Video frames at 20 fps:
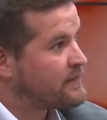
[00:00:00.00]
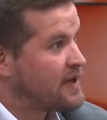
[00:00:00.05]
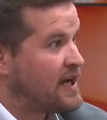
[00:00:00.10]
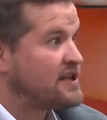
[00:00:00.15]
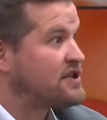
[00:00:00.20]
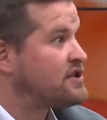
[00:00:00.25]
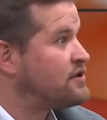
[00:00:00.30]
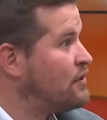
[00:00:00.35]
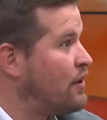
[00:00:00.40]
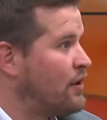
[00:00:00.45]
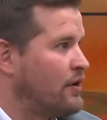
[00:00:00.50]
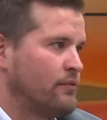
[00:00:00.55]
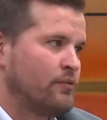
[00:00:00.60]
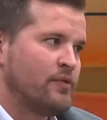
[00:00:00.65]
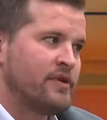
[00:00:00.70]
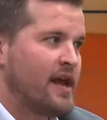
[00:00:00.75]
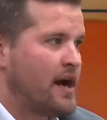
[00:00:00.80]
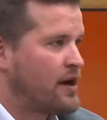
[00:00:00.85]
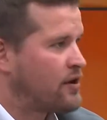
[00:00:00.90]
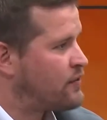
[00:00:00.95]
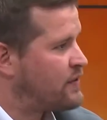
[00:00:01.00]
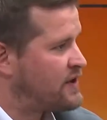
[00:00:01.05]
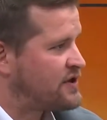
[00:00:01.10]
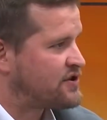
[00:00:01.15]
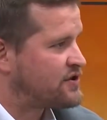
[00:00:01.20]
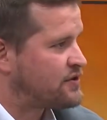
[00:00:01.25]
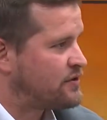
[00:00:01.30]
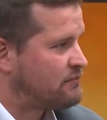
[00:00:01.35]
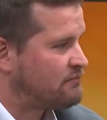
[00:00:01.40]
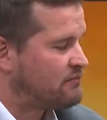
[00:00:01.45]
It's not, without
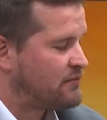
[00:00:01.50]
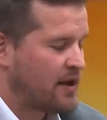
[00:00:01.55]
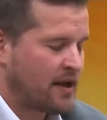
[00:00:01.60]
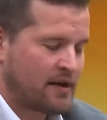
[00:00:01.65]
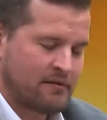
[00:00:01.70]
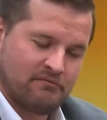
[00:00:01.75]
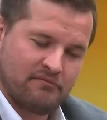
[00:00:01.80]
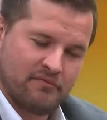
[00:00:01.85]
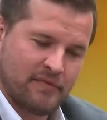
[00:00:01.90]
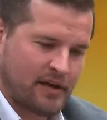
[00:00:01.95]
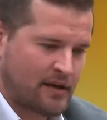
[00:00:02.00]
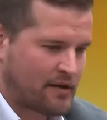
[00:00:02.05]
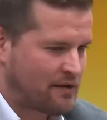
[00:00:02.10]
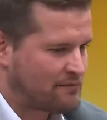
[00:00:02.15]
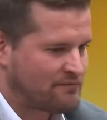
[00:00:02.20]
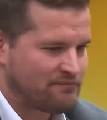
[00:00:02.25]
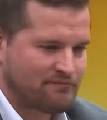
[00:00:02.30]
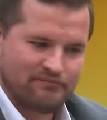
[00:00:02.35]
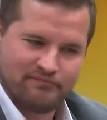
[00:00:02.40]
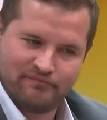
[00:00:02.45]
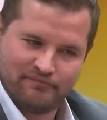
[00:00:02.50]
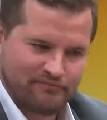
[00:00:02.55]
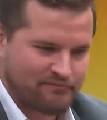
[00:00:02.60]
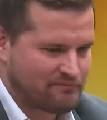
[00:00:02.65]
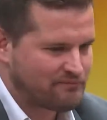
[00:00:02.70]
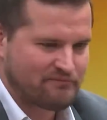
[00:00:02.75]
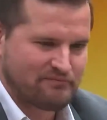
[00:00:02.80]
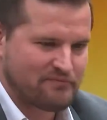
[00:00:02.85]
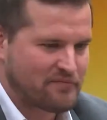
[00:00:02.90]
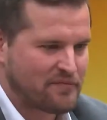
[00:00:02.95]
question. And,
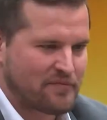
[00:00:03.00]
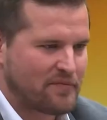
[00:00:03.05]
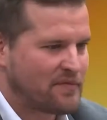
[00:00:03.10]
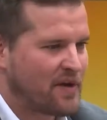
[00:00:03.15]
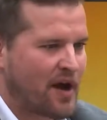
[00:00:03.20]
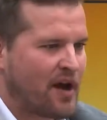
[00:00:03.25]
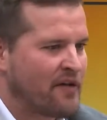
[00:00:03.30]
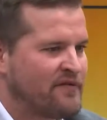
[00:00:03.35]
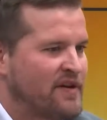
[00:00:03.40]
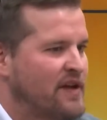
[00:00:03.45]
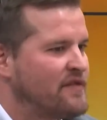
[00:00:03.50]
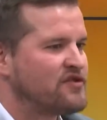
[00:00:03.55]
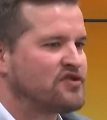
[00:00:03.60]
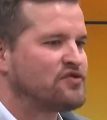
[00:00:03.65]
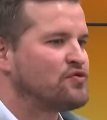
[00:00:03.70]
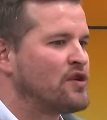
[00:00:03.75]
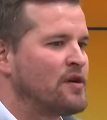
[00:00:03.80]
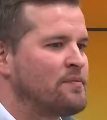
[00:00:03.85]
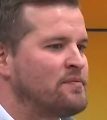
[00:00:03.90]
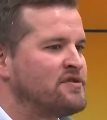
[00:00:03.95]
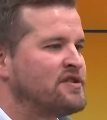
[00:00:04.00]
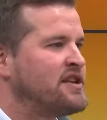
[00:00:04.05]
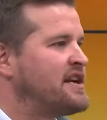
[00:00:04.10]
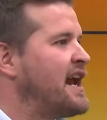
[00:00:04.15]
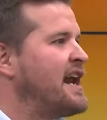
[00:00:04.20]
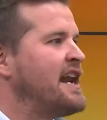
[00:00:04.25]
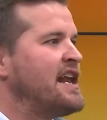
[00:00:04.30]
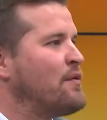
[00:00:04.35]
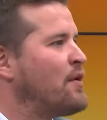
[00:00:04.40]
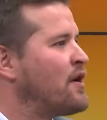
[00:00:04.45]
I've never stood up and said
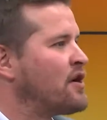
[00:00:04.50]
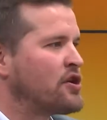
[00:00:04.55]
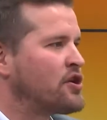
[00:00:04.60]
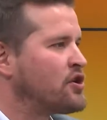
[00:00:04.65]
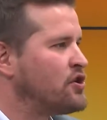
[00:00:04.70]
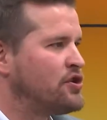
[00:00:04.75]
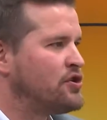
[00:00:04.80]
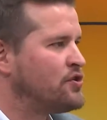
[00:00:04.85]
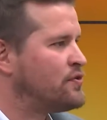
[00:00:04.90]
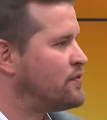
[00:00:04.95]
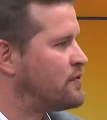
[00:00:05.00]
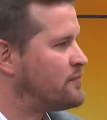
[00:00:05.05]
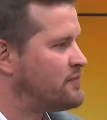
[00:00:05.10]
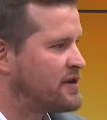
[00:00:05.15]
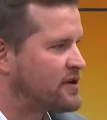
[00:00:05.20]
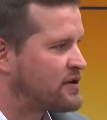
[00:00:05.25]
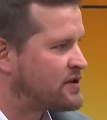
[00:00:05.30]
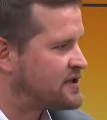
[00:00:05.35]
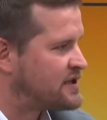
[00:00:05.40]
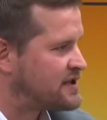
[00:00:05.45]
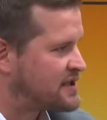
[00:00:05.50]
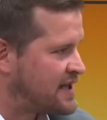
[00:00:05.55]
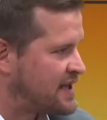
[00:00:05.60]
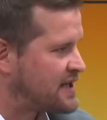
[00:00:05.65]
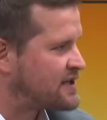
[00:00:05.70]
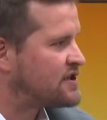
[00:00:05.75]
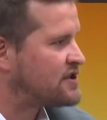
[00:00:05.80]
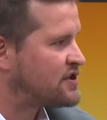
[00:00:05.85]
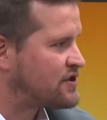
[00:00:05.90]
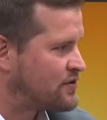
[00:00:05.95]
anyone can do it, because it
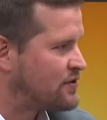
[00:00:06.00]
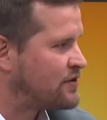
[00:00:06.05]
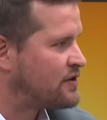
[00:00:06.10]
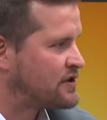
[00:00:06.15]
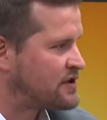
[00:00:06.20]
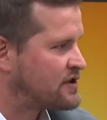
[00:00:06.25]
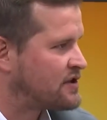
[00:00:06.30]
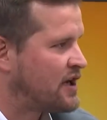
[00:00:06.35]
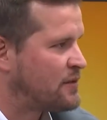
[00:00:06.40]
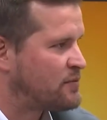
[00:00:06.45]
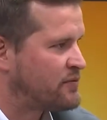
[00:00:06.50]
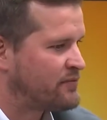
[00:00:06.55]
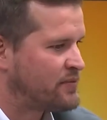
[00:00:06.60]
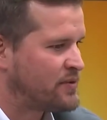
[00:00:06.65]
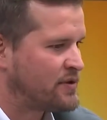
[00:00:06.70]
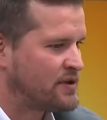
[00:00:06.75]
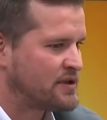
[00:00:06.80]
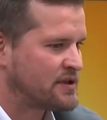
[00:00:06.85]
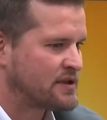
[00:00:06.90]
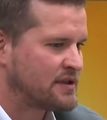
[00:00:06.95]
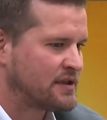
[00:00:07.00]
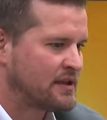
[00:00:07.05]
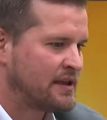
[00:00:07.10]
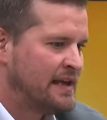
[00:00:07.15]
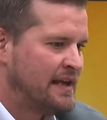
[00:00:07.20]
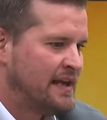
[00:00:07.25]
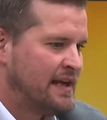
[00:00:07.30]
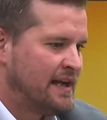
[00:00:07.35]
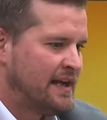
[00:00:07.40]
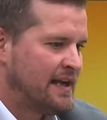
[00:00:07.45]
takes a certain type of person.
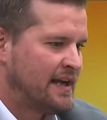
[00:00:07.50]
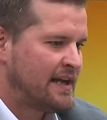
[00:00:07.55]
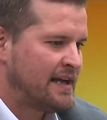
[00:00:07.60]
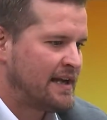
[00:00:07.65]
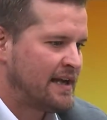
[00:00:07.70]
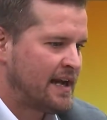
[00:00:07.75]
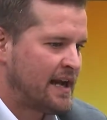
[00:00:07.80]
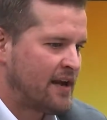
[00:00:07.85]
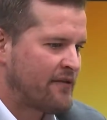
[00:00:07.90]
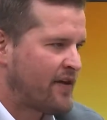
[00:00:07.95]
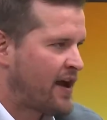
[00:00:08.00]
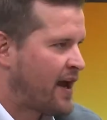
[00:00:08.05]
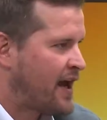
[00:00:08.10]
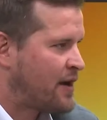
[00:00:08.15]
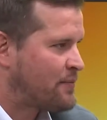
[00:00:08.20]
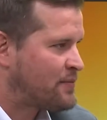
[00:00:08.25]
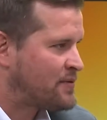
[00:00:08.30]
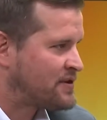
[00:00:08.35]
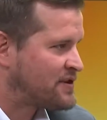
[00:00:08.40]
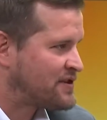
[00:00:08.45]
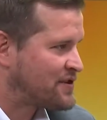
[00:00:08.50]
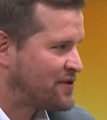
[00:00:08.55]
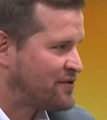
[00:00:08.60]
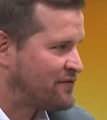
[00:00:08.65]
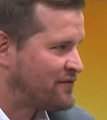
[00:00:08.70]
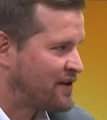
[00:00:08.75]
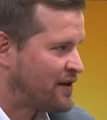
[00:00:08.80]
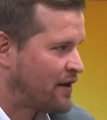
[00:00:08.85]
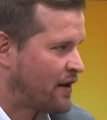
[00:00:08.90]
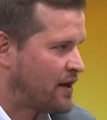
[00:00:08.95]
It never happens
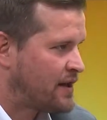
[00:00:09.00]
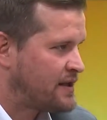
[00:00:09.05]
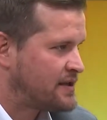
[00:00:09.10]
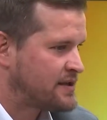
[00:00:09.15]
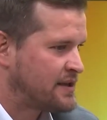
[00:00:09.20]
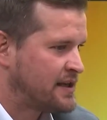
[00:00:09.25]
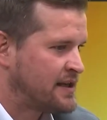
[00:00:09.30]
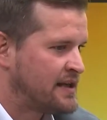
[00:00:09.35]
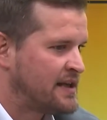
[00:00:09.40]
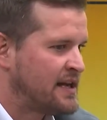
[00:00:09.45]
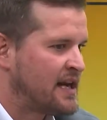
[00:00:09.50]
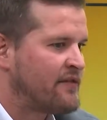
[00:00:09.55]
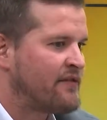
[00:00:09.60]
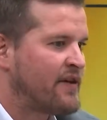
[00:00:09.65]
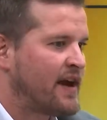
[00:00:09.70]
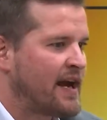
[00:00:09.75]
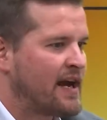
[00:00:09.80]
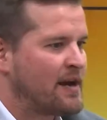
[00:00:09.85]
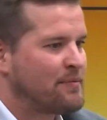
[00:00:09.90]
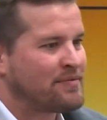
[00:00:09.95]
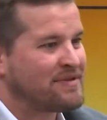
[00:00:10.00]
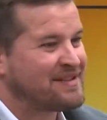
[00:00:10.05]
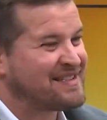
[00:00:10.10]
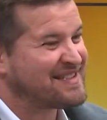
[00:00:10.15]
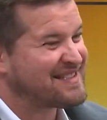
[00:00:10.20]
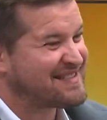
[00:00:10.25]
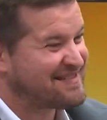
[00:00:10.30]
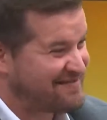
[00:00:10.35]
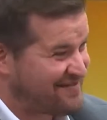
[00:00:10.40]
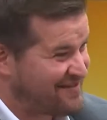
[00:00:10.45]
overnight. It never
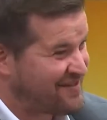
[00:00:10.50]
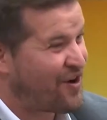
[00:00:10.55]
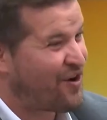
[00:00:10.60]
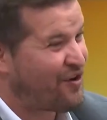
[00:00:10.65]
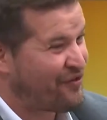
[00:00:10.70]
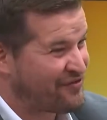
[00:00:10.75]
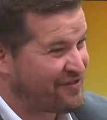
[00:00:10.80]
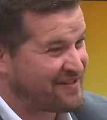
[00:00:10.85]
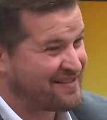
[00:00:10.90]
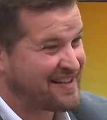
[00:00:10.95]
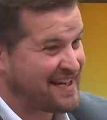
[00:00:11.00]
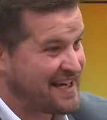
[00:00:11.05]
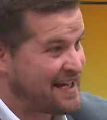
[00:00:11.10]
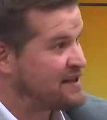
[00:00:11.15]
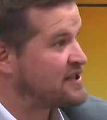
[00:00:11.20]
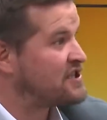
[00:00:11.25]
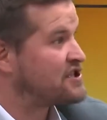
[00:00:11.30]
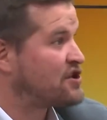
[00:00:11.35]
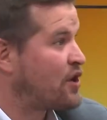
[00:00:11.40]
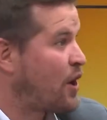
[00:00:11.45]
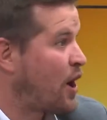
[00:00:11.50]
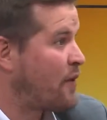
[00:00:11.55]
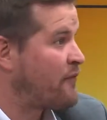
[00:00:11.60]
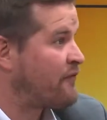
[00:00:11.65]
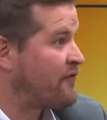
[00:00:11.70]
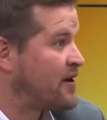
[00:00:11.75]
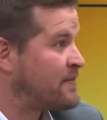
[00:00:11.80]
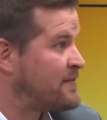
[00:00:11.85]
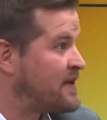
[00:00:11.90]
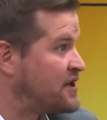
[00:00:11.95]
happens often in the time
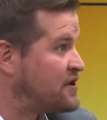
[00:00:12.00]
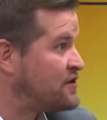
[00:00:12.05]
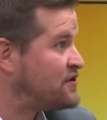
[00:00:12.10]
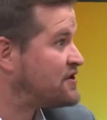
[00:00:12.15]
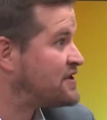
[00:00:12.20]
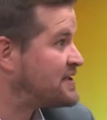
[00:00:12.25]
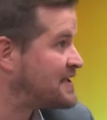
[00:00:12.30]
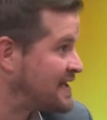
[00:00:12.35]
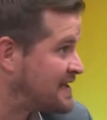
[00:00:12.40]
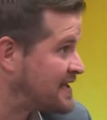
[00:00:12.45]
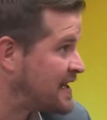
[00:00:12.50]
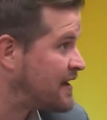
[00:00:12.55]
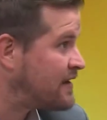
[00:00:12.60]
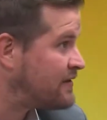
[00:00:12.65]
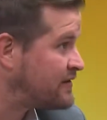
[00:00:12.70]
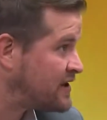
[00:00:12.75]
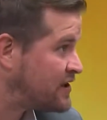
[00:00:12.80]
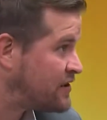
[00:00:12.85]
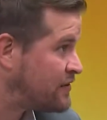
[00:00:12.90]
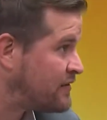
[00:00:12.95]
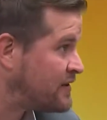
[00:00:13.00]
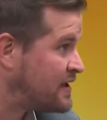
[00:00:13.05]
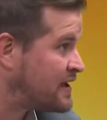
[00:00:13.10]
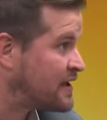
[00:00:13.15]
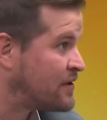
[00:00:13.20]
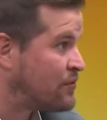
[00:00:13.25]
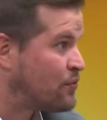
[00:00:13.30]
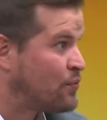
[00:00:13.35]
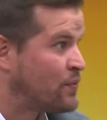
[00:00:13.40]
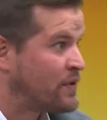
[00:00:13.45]
frame that you set out, that you
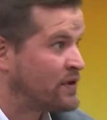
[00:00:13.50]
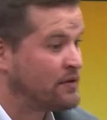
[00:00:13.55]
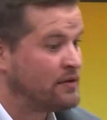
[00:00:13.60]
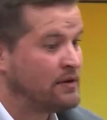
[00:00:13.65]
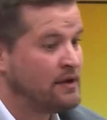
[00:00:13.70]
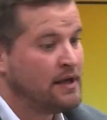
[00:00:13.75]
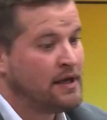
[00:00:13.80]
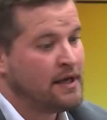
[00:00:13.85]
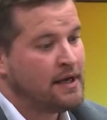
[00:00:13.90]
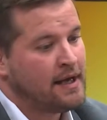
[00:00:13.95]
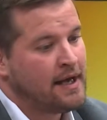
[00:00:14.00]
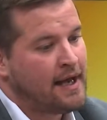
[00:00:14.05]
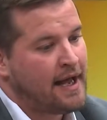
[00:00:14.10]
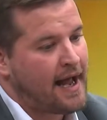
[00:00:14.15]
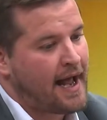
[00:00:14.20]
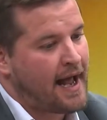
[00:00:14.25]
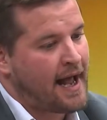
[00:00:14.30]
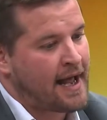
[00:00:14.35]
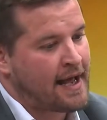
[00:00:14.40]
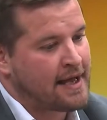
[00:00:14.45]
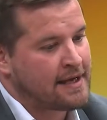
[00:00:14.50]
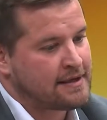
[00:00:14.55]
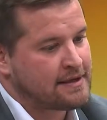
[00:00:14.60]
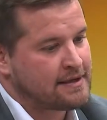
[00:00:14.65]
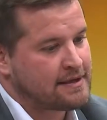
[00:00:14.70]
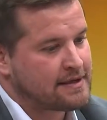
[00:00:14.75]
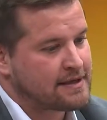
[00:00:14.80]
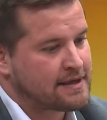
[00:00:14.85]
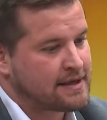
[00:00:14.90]
think it will. And